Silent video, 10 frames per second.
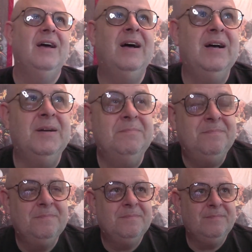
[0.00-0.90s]

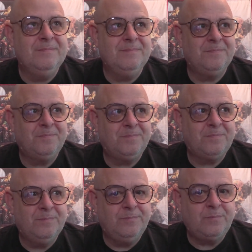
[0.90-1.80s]

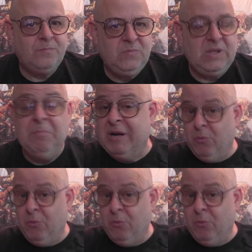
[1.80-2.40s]
But